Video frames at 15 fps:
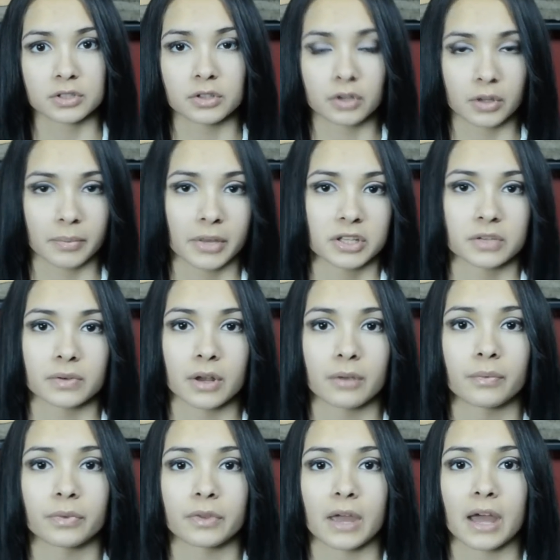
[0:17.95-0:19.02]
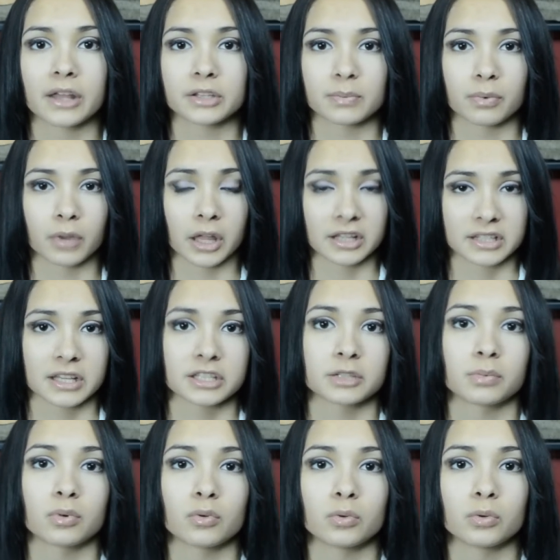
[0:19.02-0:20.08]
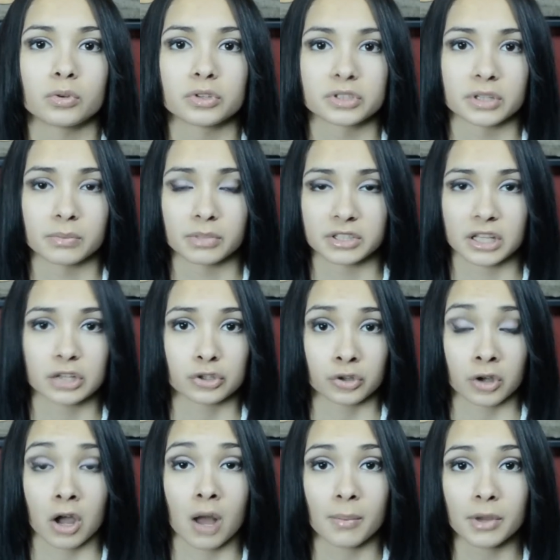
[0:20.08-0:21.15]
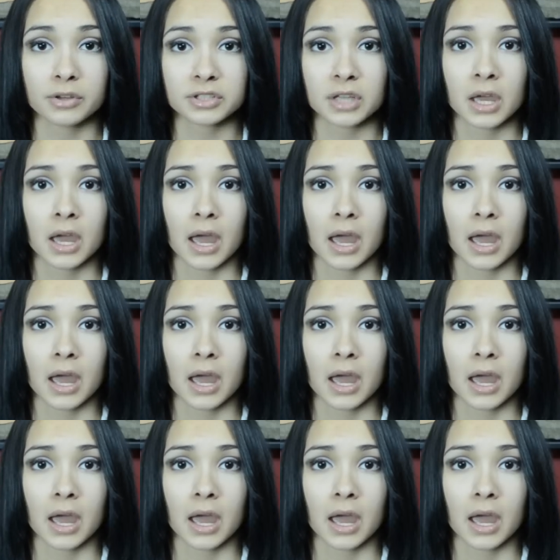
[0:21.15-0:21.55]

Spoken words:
so you can mess around with that to play test pools and potential combos,